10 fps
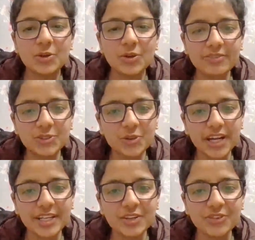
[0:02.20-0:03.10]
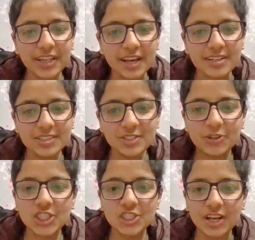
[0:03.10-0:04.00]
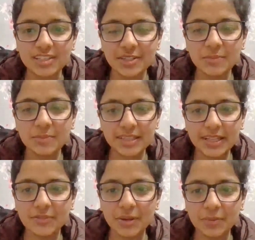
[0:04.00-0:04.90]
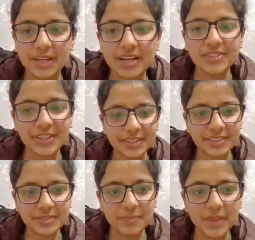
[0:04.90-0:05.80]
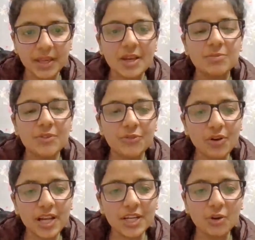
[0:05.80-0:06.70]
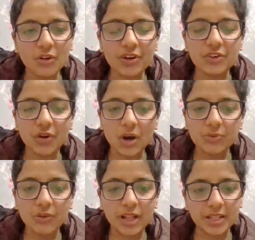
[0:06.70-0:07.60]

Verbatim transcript: You have joined in with us for Shasthra monthly webinar series. Before I offer warm